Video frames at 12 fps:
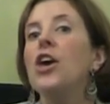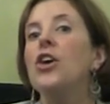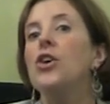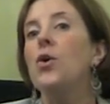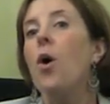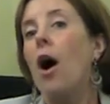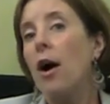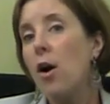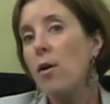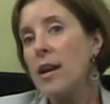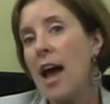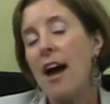you are
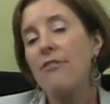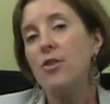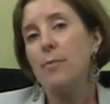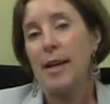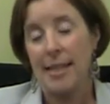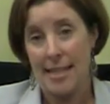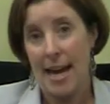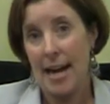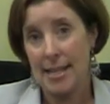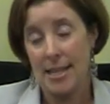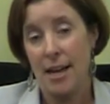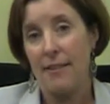going to have to pay
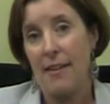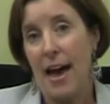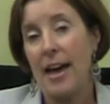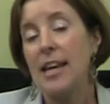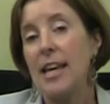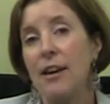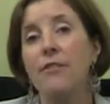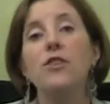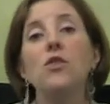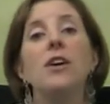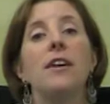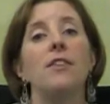tax on that if you
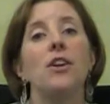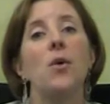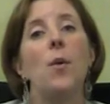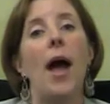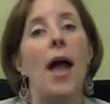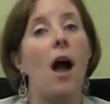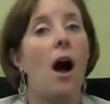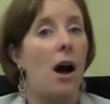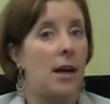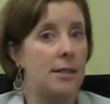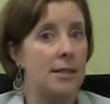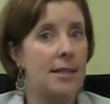give it away
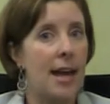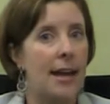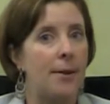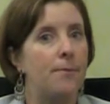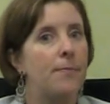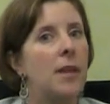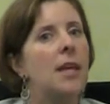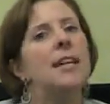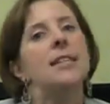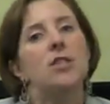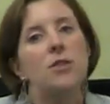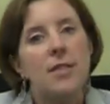on site.
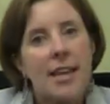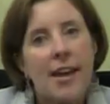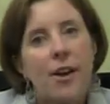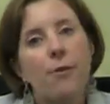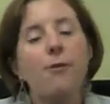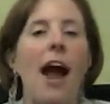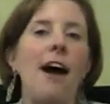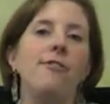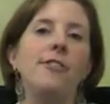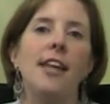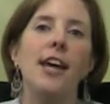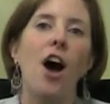So say you're
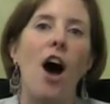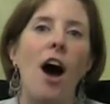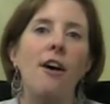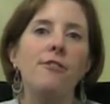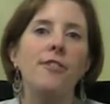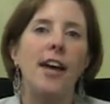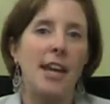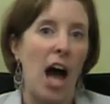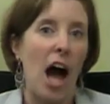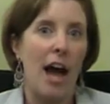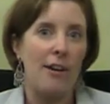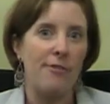raffling off an
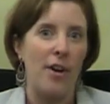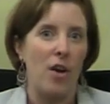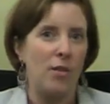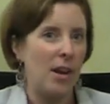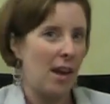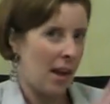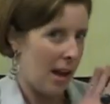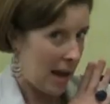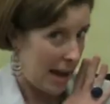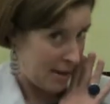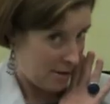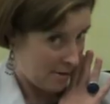iPhone.
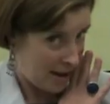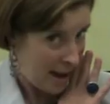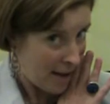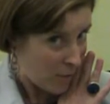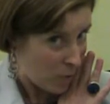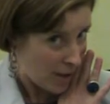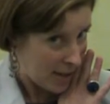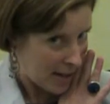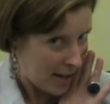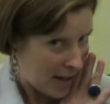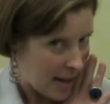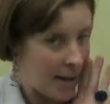I don't have one
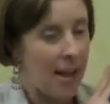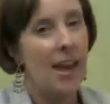yet.